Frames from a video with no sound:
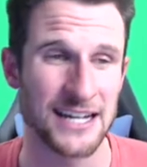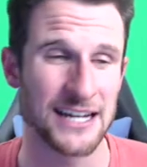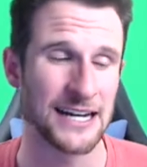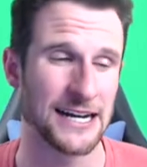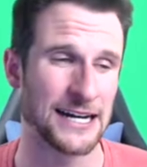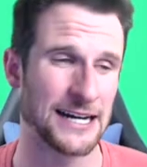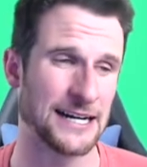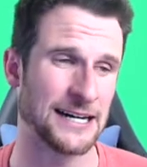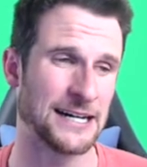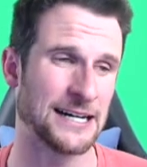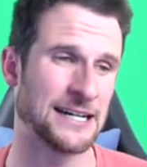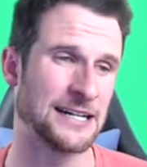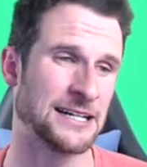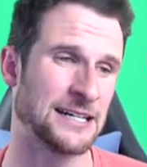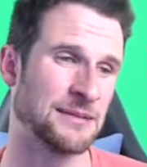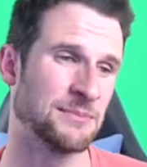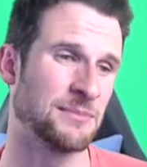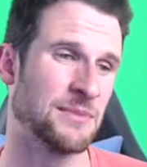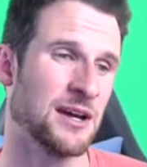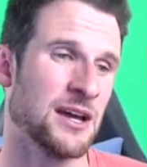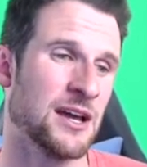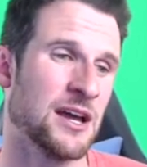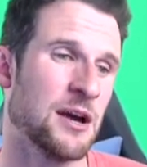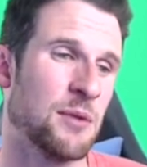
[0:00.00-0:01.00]

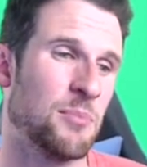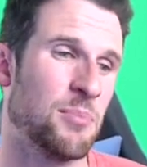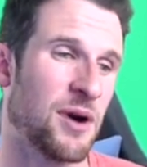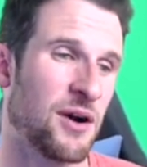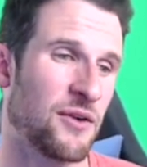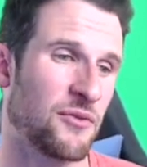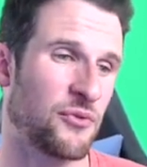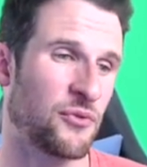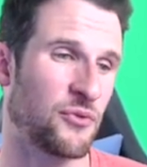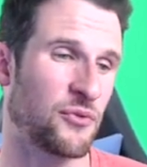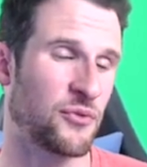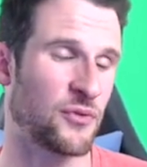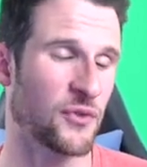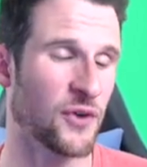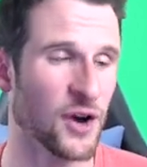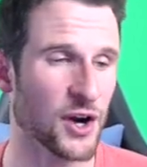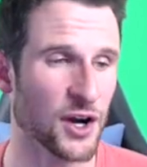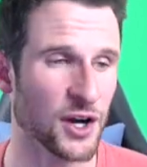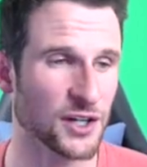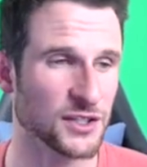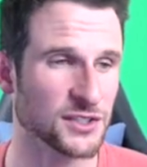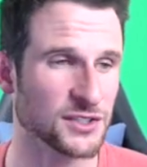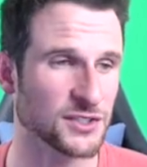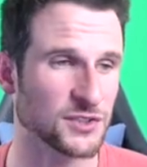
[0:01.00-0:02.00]
Um, but
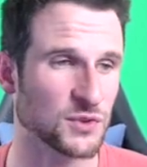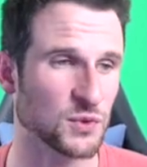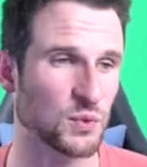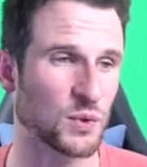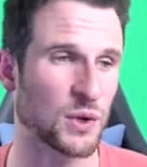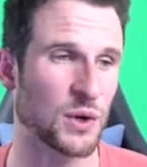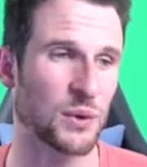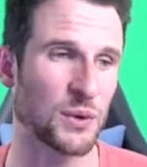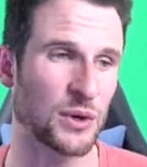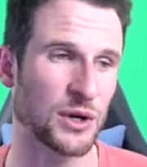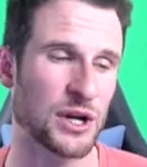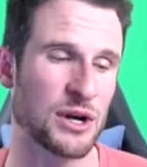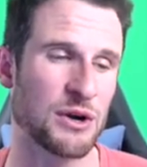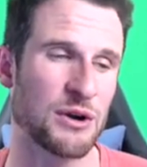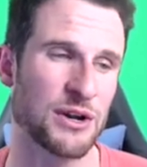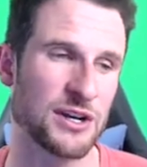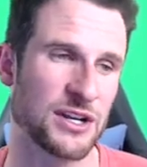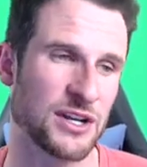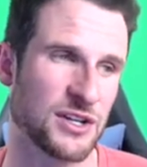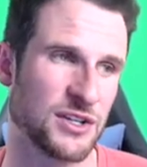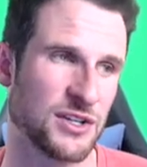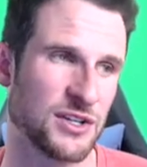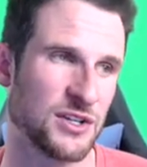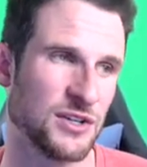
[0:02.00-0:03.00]
first, what we're going
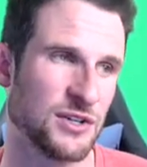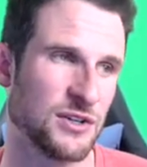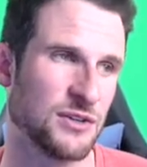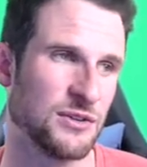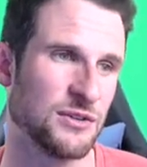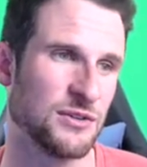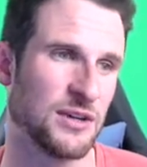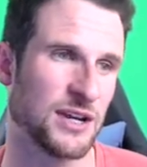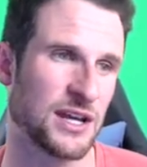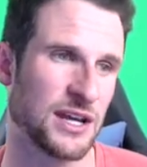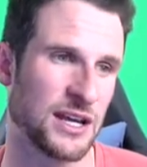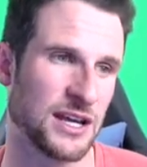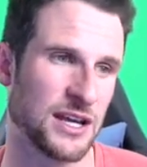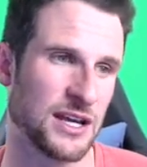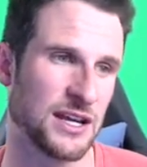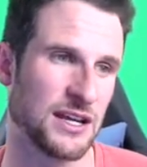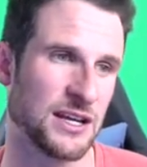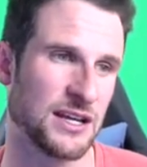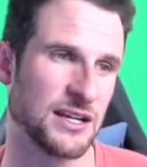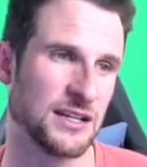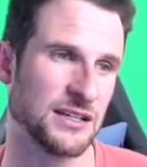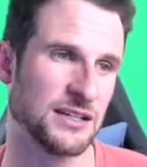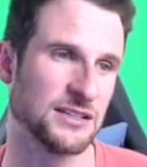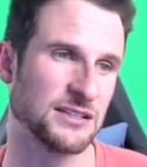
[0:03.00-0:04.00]
to do
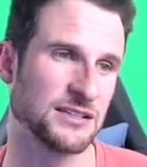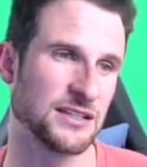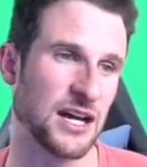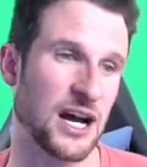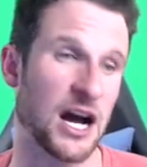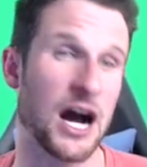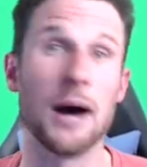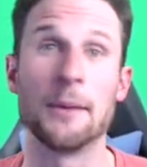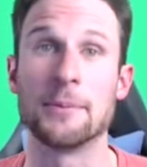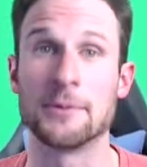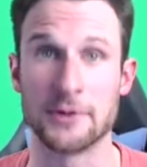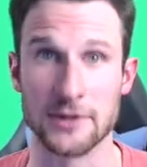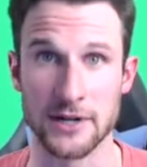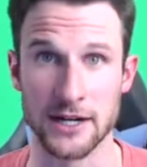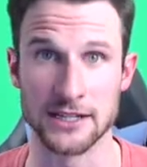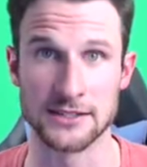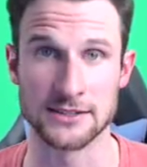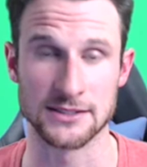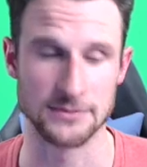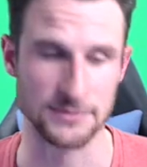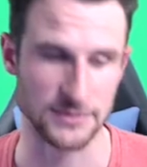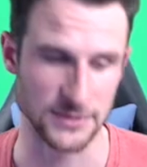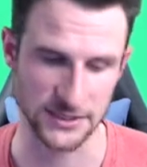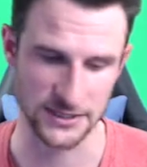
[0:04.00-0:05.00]
is upgrade
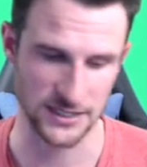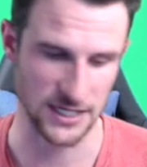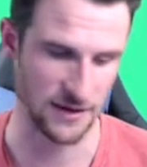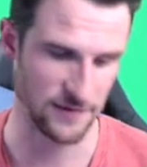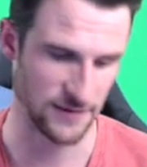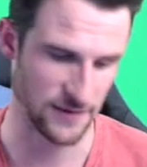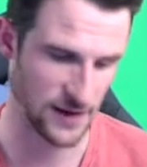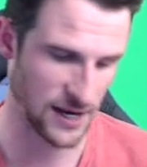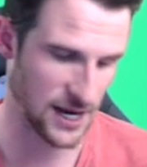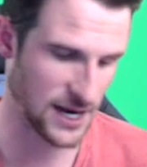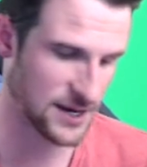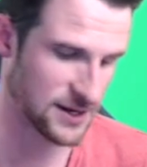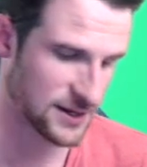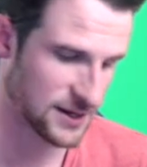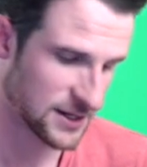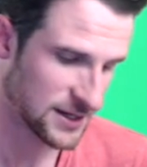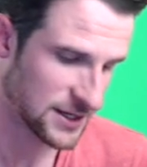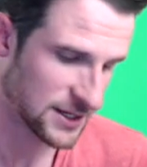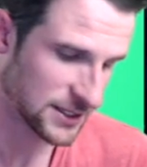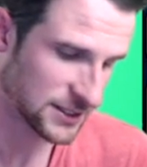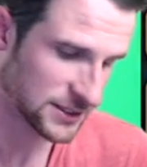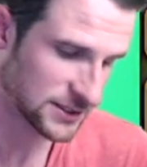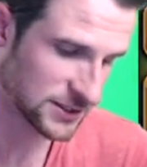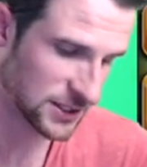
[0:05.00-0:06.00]
some stuff, all right?
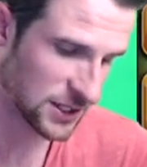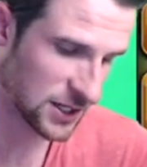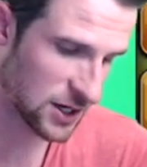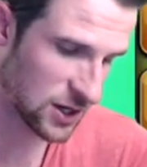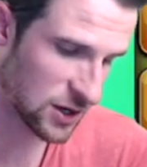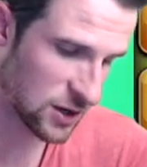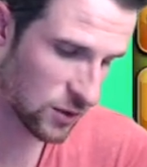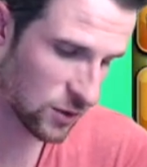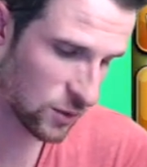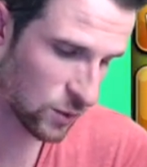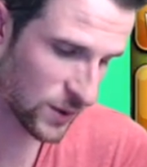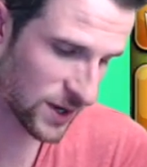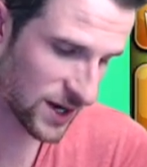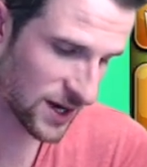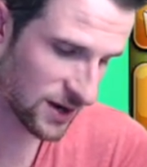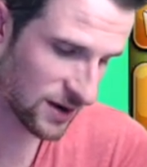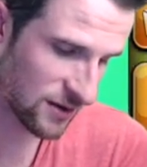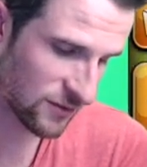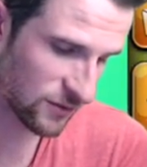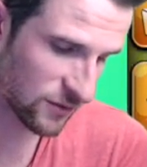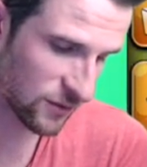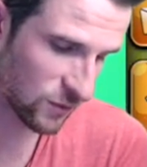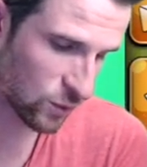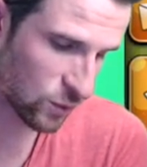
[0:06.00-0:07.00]
So we
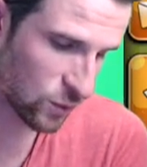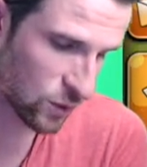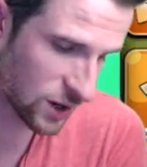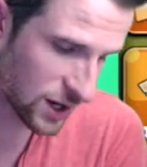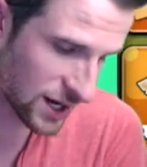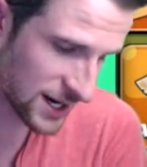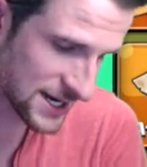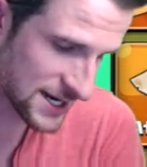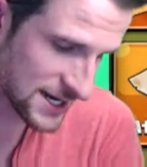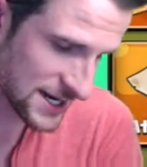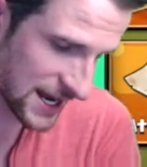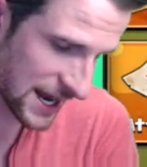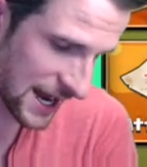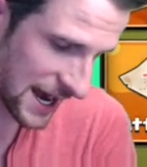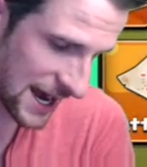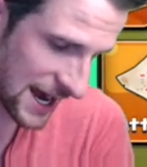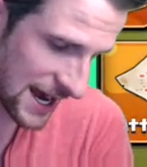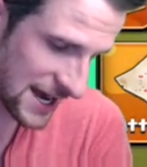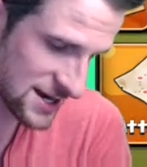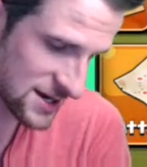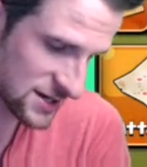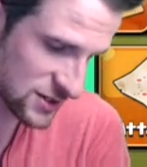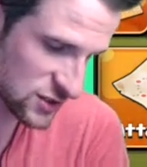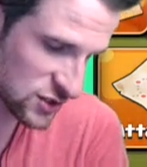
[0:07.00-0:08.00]
have one
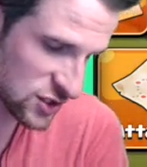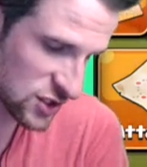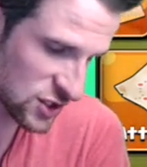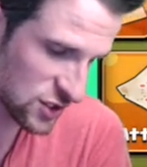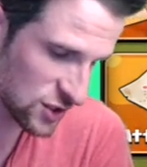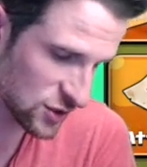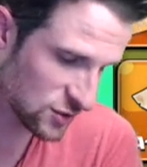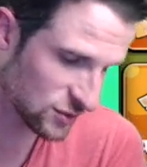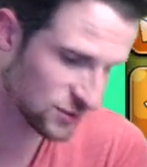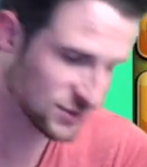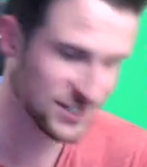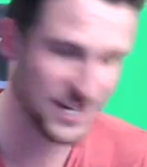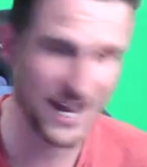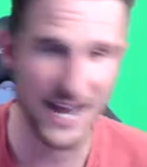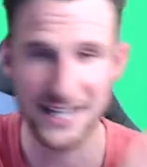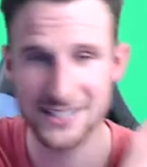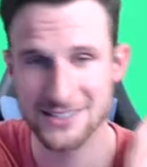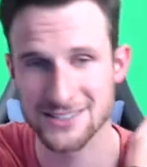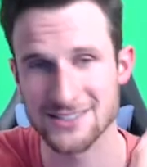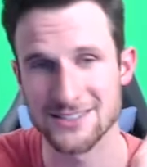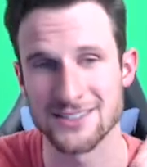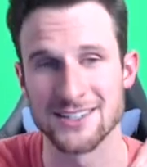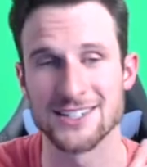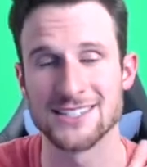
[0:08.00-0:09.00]
and two
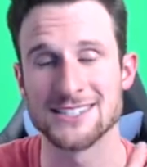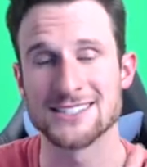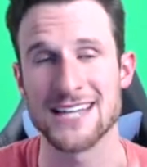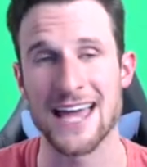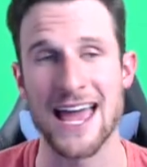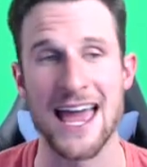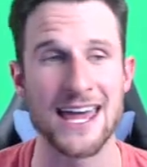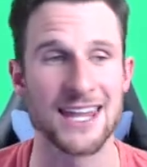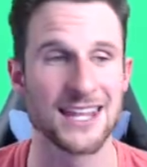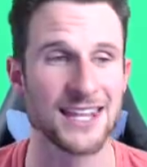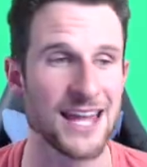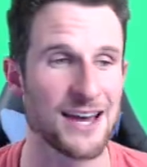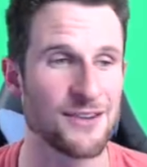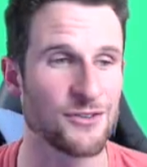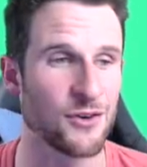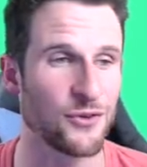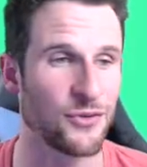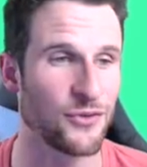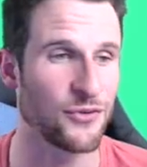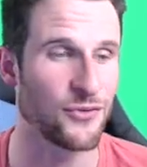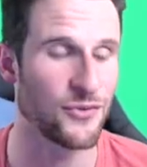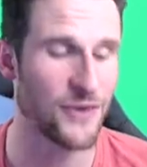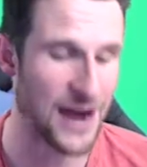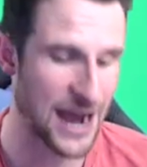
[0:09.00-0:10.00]
Teslas at level
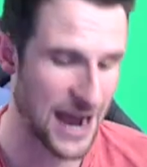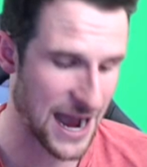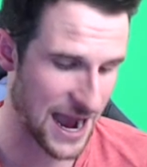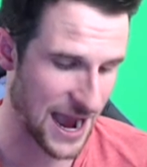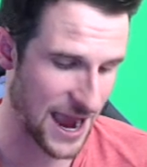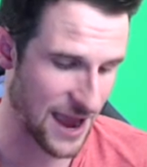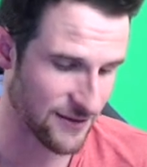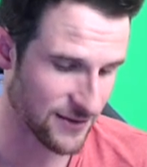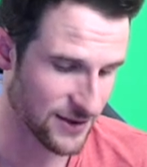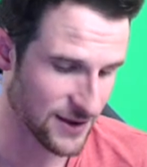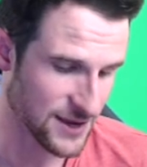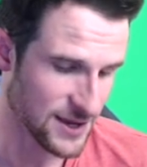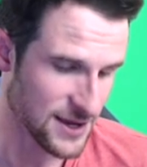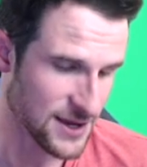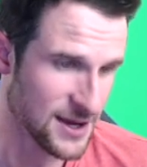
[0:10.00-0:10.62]
five.